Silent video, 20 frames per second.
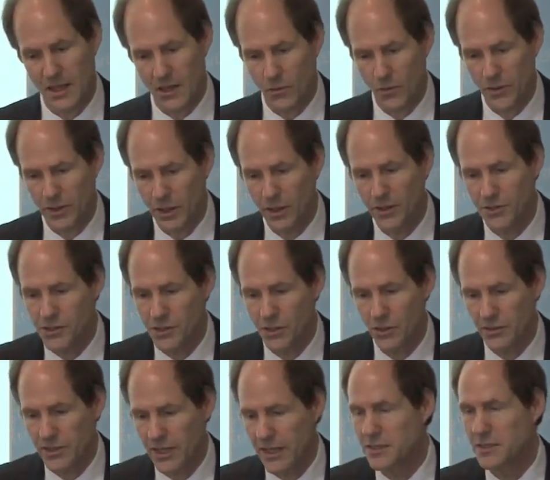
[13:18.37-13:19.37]
We also
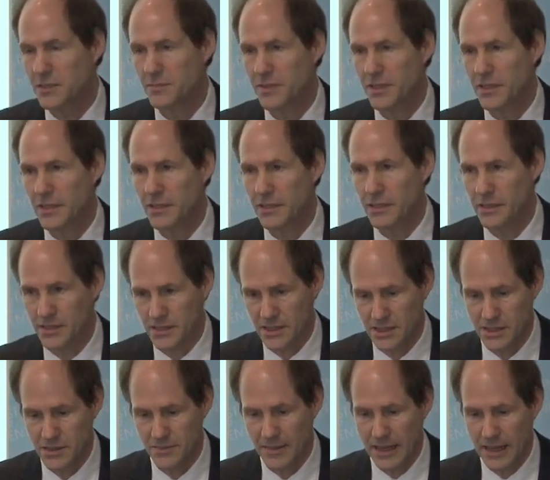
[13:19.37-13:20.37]
tend to be
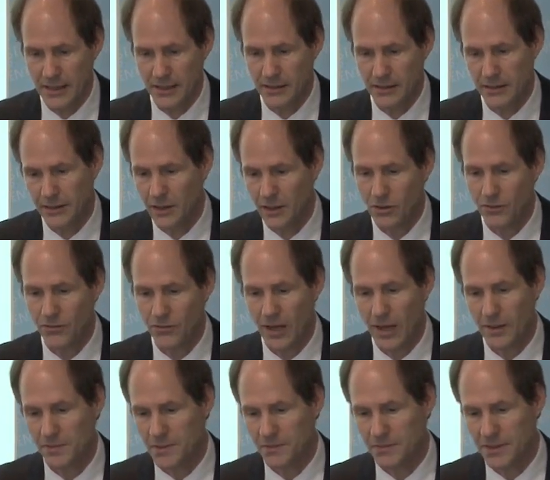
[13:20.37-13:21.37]
systematically
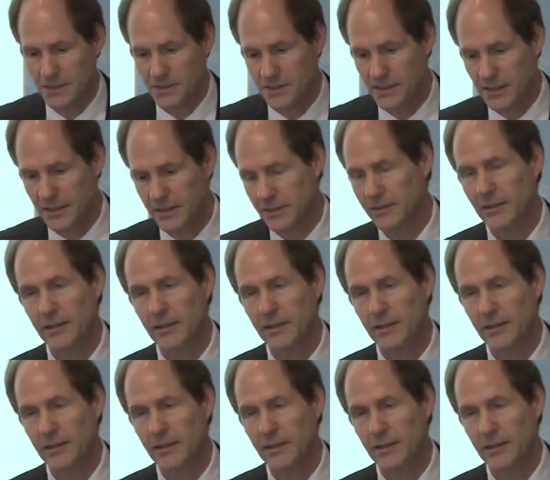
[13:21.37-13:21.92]
over-optimistic.